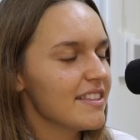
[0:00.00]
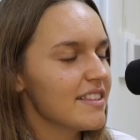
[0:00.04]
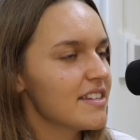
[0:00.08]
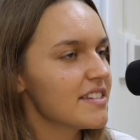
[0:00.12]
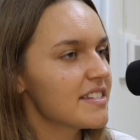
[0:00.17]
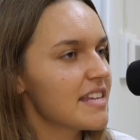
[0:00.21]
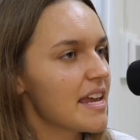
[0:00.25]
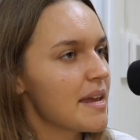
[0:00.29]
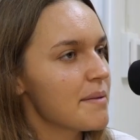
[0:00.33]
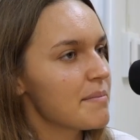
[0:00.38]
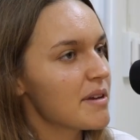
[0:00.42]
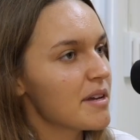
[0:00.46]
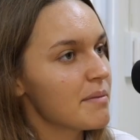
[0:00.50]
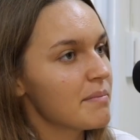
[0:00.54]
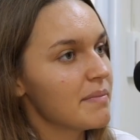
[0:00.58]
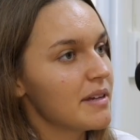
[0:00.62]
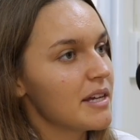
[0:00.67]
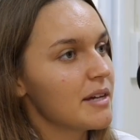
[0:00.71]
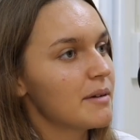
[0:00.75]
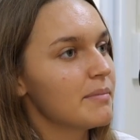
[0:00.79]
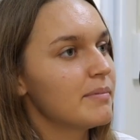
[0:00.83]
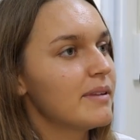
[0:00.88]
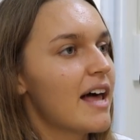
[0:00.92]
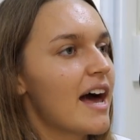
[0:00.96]
the same can
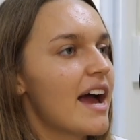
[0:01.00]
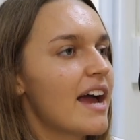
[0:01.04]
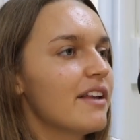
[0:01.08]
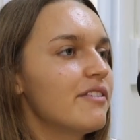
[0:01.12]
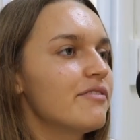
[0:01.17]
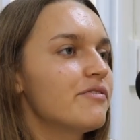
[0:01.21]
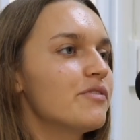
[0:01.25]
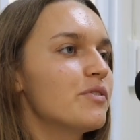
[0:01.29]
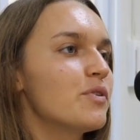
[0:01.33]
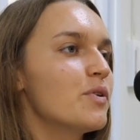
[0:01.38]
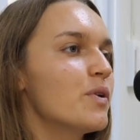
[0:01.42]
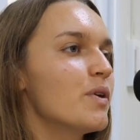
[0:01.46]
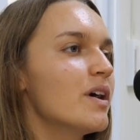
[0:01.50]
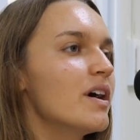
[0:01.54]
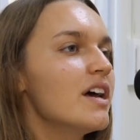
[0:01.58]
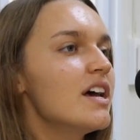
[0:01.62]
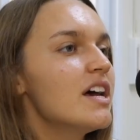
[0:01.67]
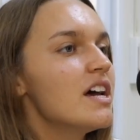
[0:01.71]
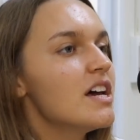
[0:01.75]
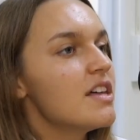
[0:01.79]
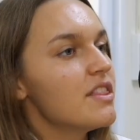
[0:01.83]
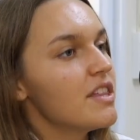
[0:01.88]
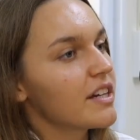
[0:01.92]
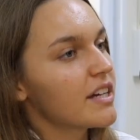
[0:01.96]
be applied for
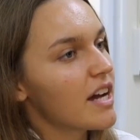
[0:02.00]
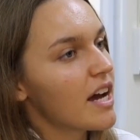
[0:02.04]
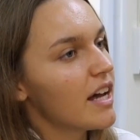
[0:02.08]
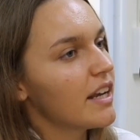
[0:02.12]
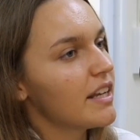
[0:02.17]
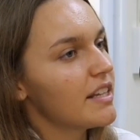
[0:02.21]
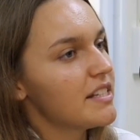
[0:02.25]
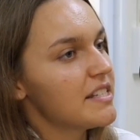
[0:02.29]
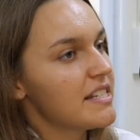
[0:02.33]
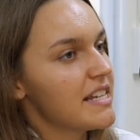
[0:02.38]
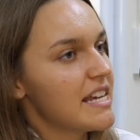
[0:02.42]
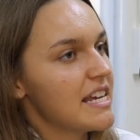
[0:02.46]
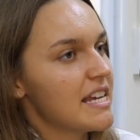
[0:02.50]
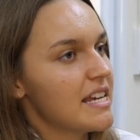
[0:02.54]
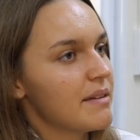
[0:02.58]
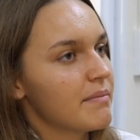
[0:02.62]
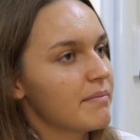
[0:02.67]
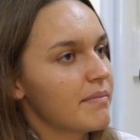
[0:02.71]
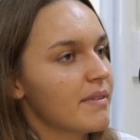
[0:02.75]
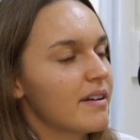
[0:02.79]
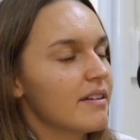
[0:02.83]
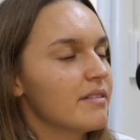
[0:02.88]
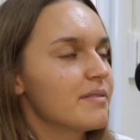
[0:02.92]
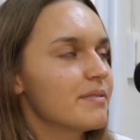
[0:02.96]
the colour
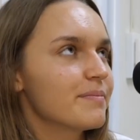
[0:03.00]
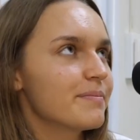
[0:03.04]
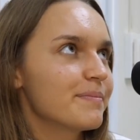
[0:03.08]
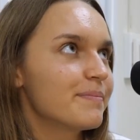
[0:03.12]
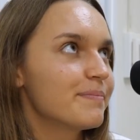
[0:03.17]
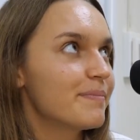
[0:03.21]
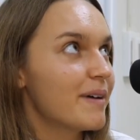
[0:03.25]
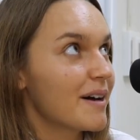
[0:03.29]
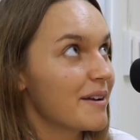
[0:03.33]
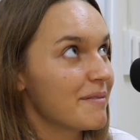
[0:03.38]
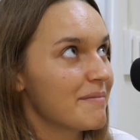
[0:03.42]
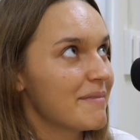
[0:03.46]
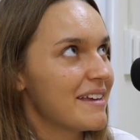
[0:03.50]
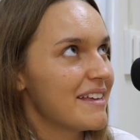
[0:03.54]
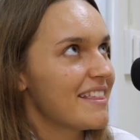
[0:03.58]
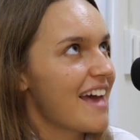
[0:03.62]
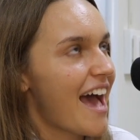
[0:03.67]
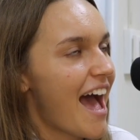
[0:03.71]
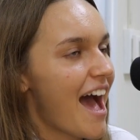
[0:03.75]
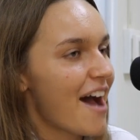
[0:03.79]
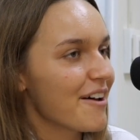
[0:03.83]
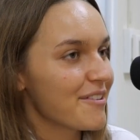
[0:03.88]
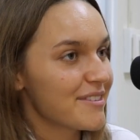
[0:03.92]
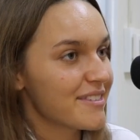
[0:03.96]
team, pardon me, the
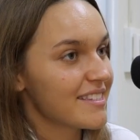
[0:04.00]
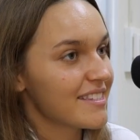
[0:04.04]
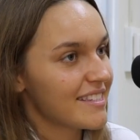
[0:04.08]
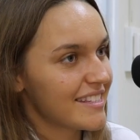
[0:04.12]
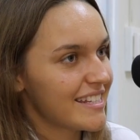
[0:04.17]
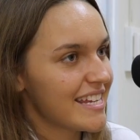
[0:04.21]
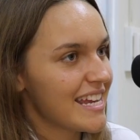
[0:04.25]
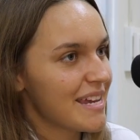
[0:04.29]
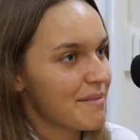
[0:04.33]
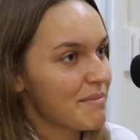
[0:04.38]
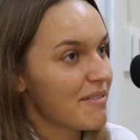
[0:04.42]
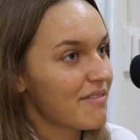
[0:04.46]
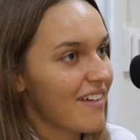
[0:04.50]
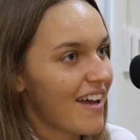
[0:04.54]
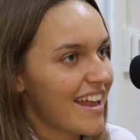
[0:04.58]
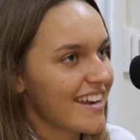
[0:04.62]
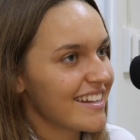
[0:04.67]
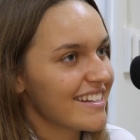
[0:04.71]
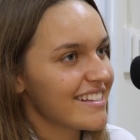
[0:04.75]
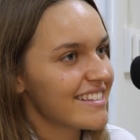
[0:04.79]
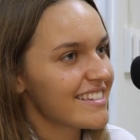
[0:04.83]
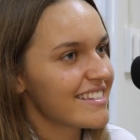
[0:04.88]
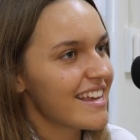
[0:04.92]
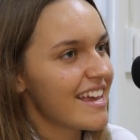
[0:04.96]
house team
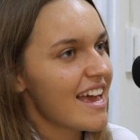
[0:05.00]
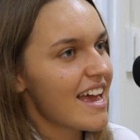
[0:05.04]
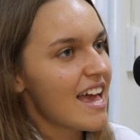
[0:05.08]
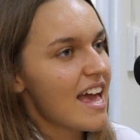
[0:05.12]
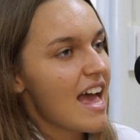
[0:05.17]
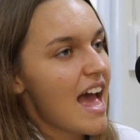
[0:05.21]
events.